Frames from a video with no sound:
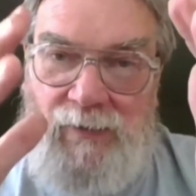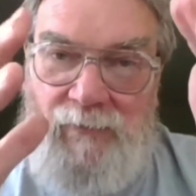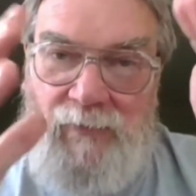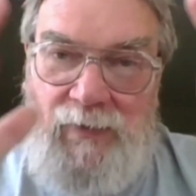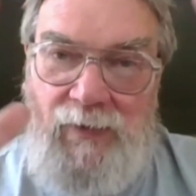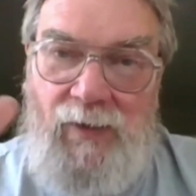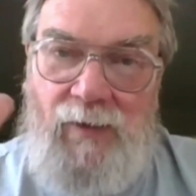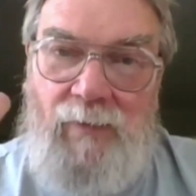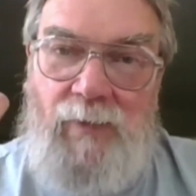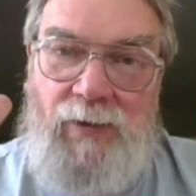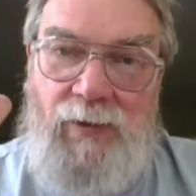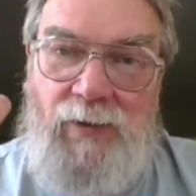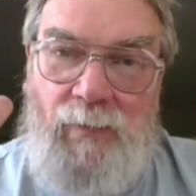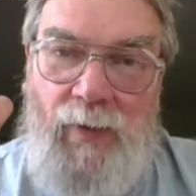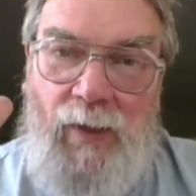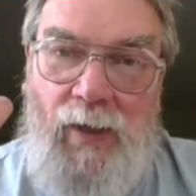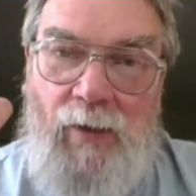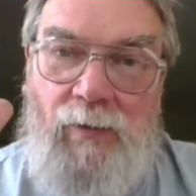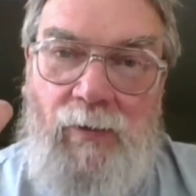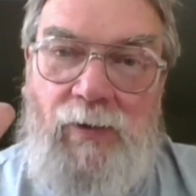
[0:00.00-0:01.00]
Every time there's a
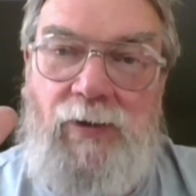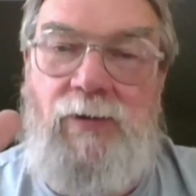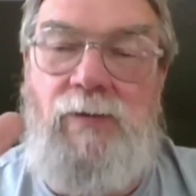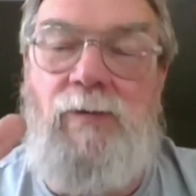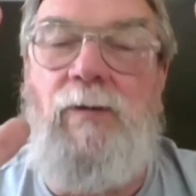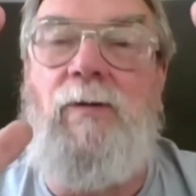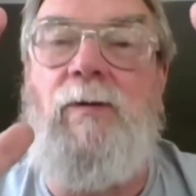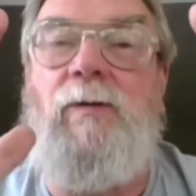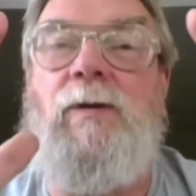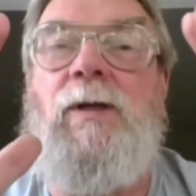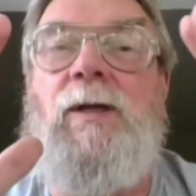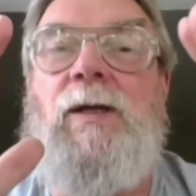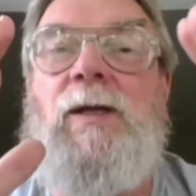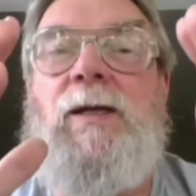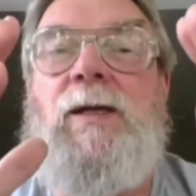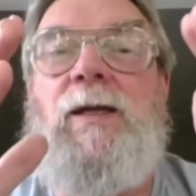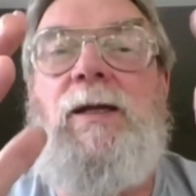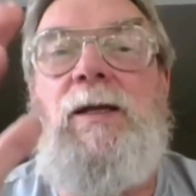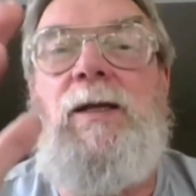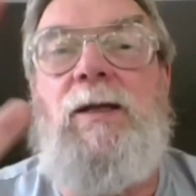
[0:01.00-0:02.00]
power stroke,
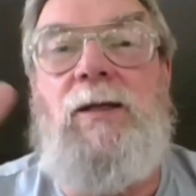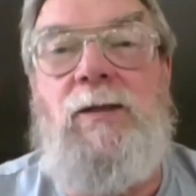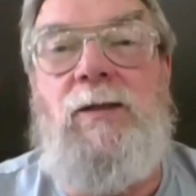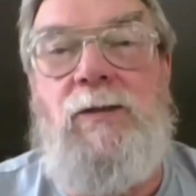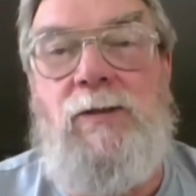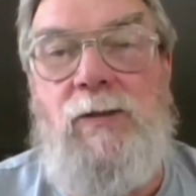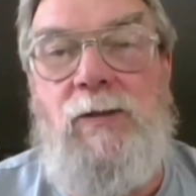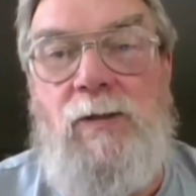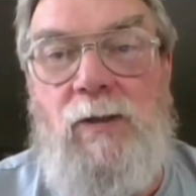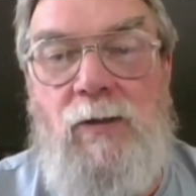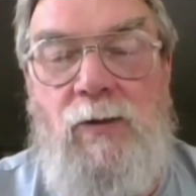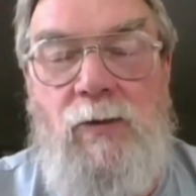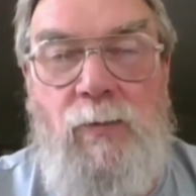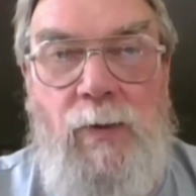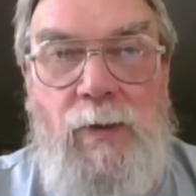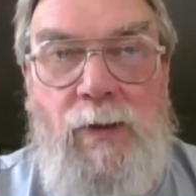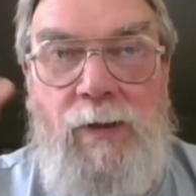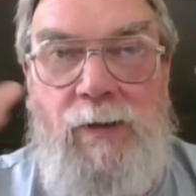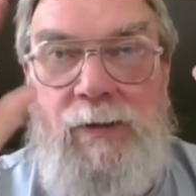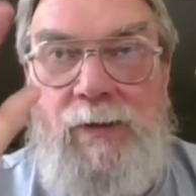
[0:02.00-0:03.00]
into the
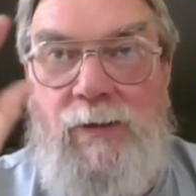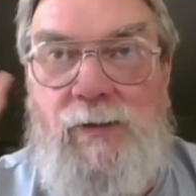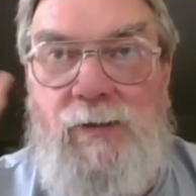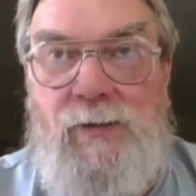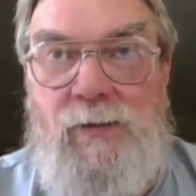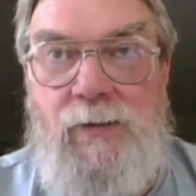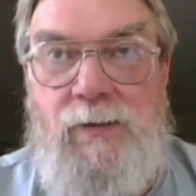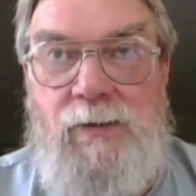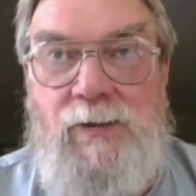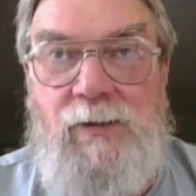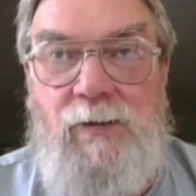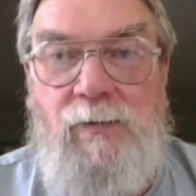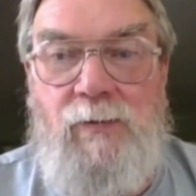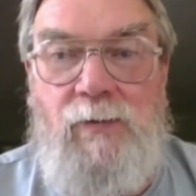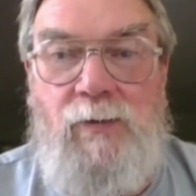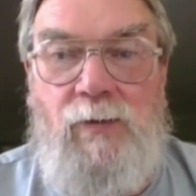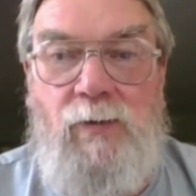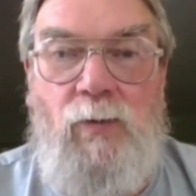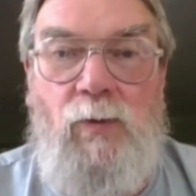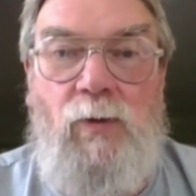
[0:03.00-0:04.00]
lubricant that's on the
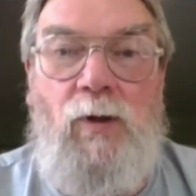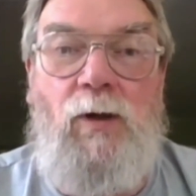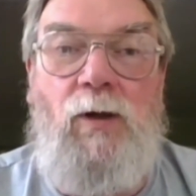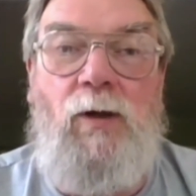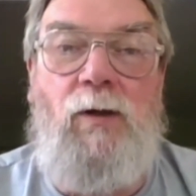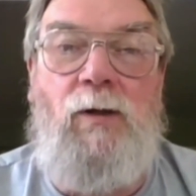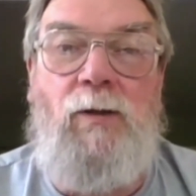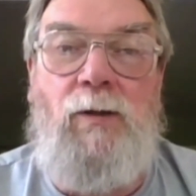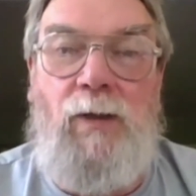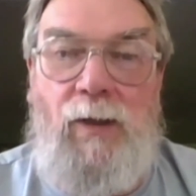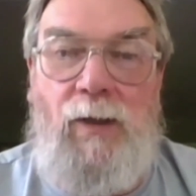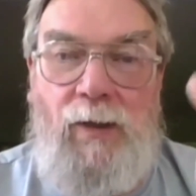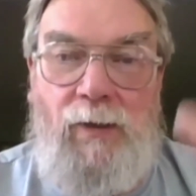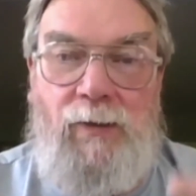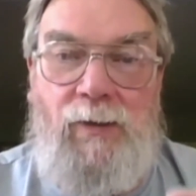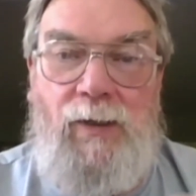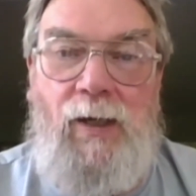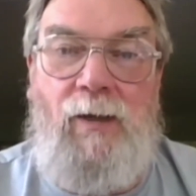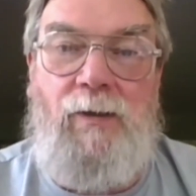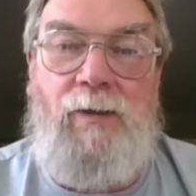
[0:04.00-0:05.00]
cylinder wall and
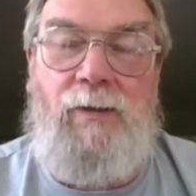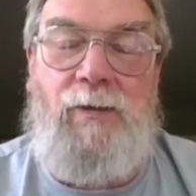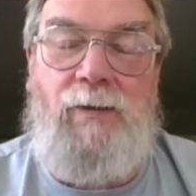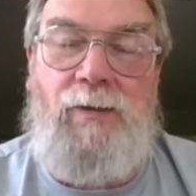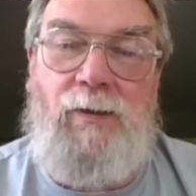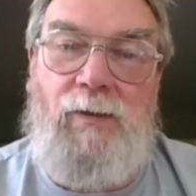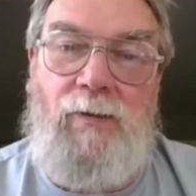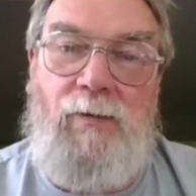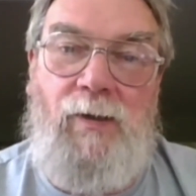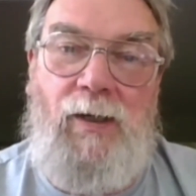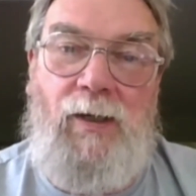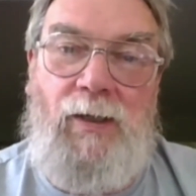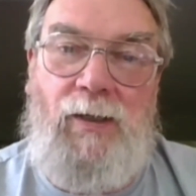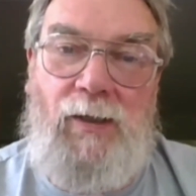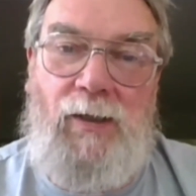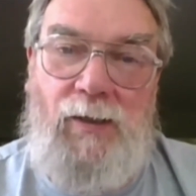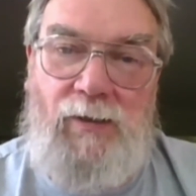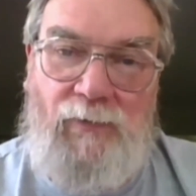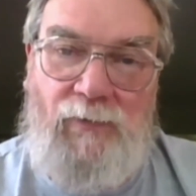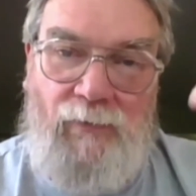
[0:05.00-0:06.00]
down into the
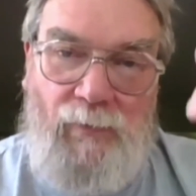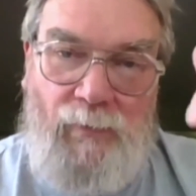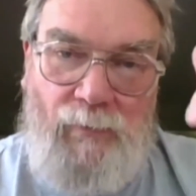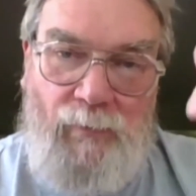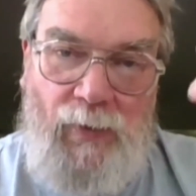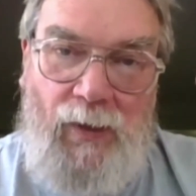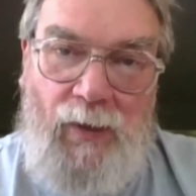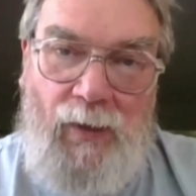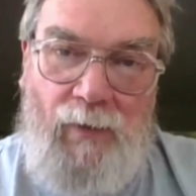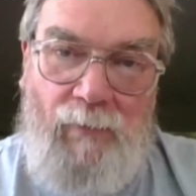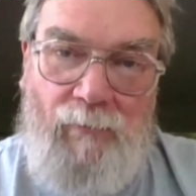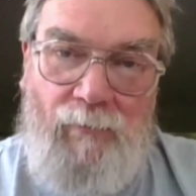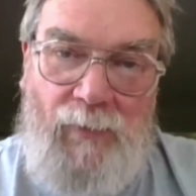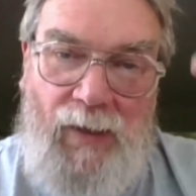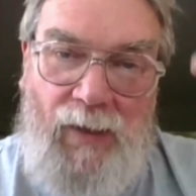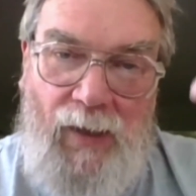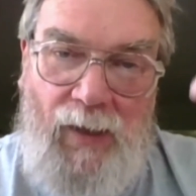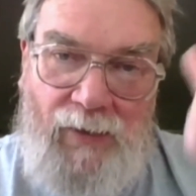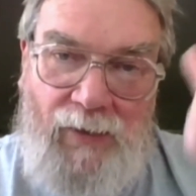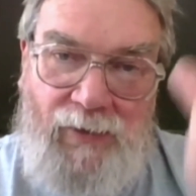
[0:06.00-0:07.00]
crankcase by
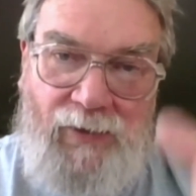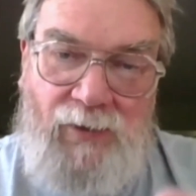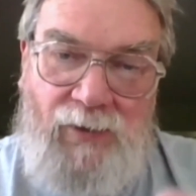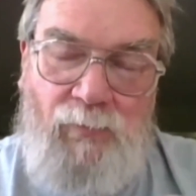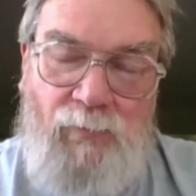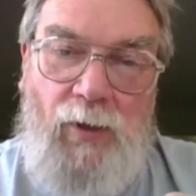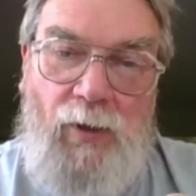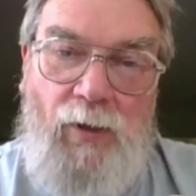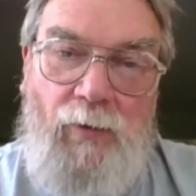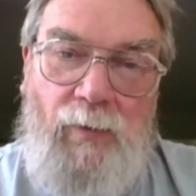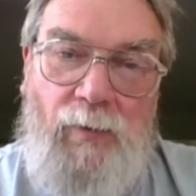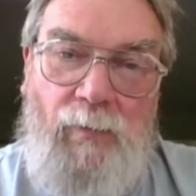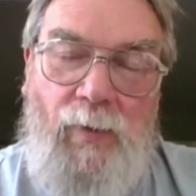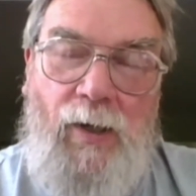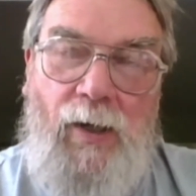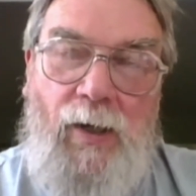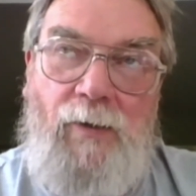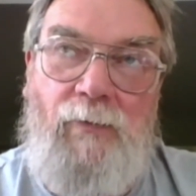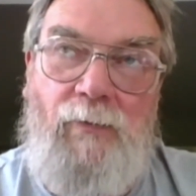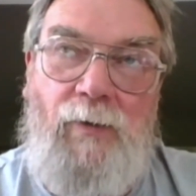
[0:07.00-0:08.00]
gases blowing
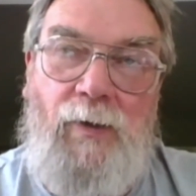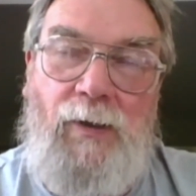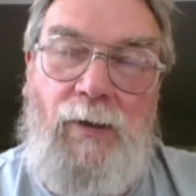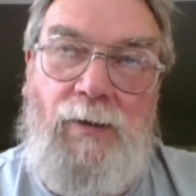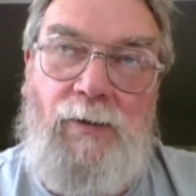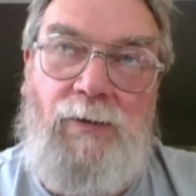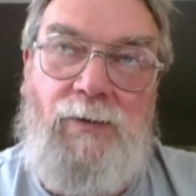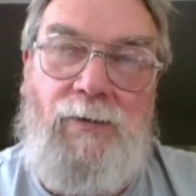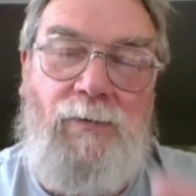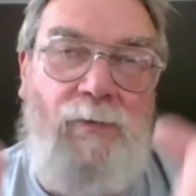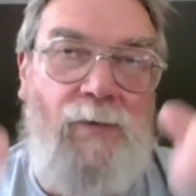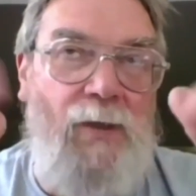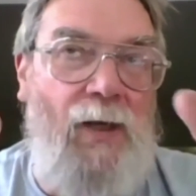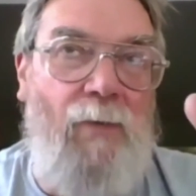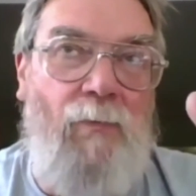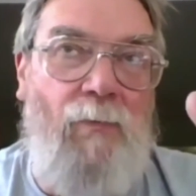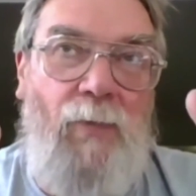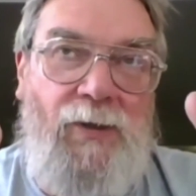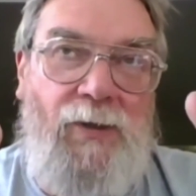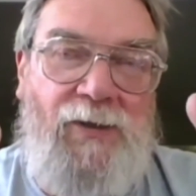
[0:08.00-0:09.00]
by the rings.
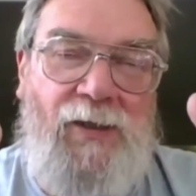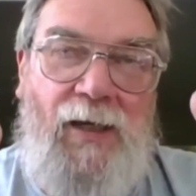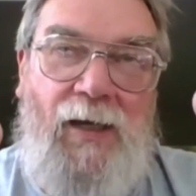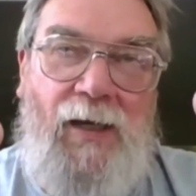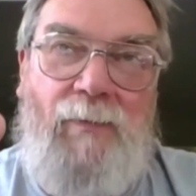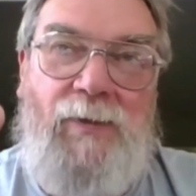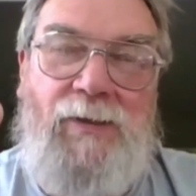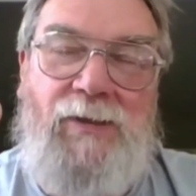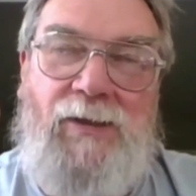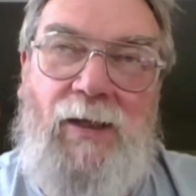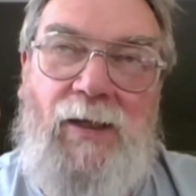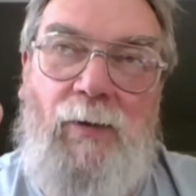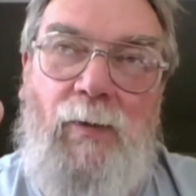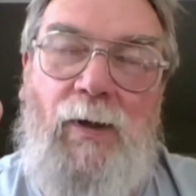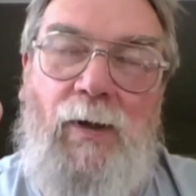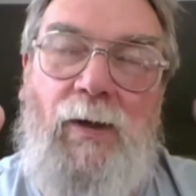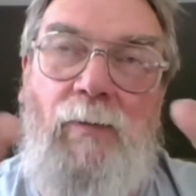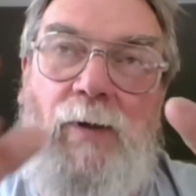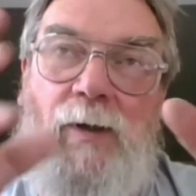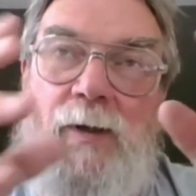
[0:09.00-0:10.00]
Not much happens that
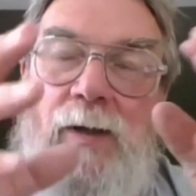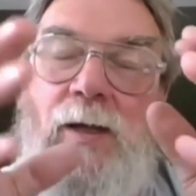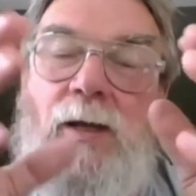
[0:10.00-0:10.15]
way, but